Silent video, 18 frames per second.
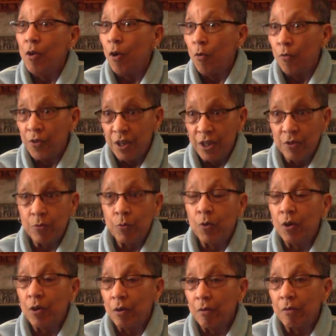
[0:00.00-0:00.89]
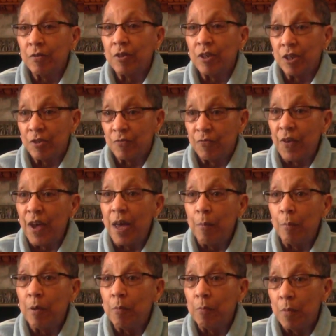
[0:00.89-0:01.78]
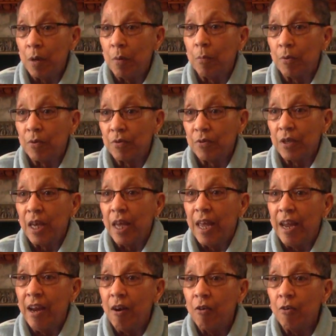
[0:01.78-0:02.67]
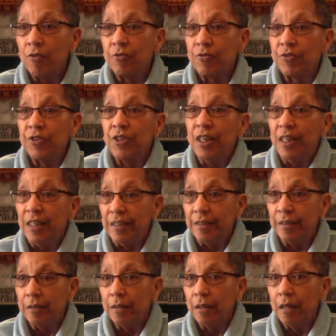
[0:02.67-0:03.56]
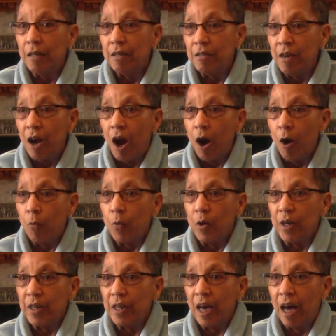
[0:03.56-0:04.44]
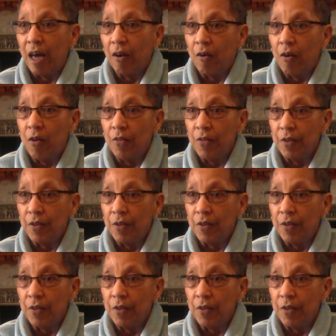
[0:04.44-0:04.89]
No, these were just family members. Harold's son, Darwin, got